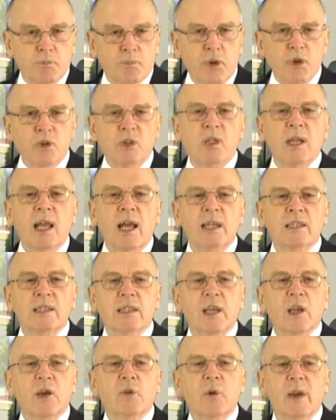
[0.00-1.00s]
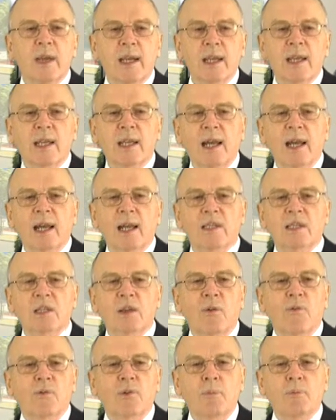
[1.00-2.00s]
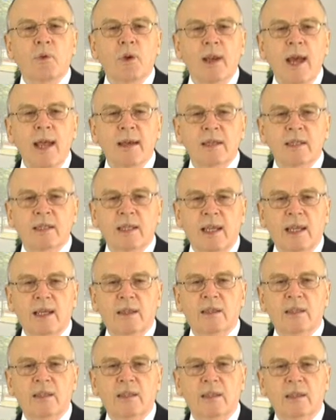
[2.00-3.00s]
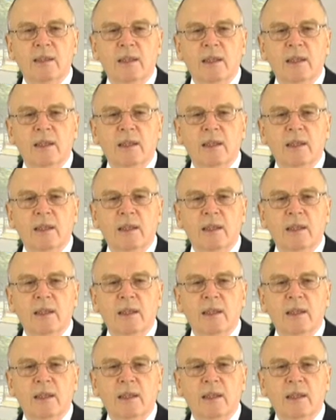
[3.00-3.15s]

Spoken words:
personalized greeting cards from the United States.